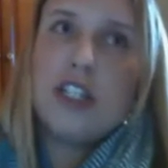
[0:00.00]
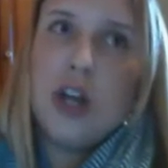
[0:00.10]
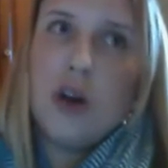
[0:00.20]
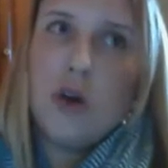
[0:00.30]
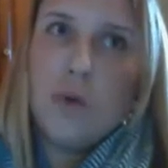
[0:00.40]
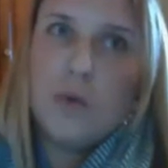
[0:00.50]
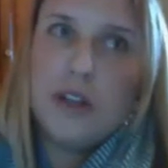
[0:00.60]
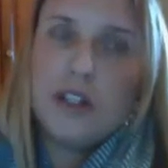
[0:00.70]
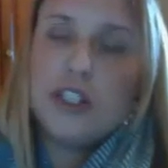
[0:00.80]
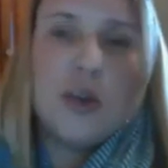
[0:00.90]

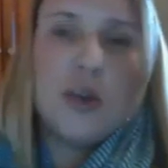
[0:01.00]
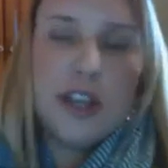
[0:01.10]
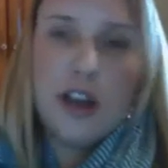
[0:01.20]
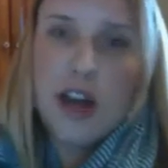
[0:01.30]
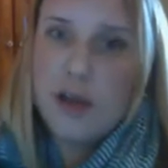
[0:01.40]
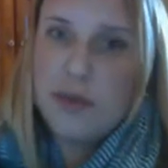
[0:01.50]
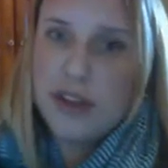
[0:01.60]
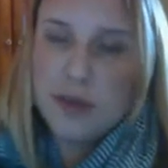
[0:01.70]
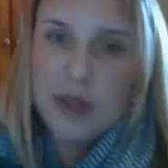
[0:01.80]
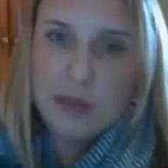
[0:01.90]
don't get caught up in
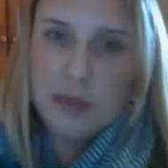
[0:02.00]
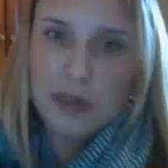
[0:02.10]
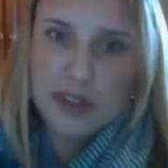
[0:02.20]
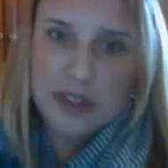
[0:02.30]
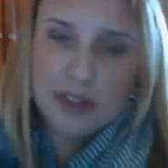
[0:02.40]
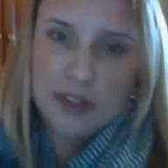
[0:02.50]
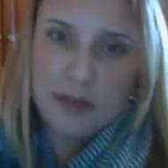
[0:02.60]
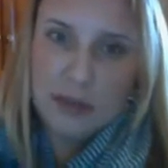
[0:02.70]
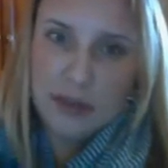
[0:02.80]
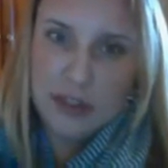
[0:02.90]
other
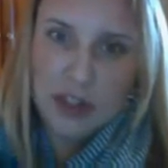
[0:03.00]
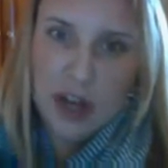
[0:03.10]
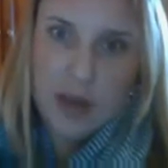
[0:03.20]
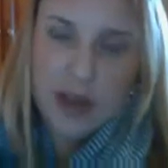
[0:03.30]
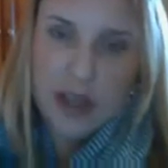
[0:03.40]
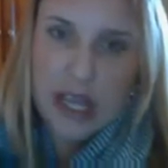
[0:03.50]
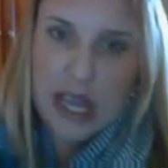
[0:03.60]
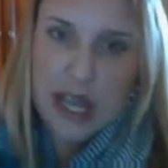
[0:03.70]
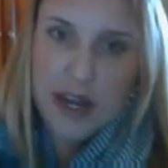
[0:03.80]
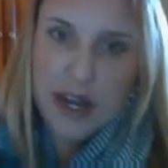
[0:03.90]
people's drama.
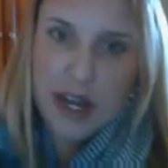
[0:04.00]
And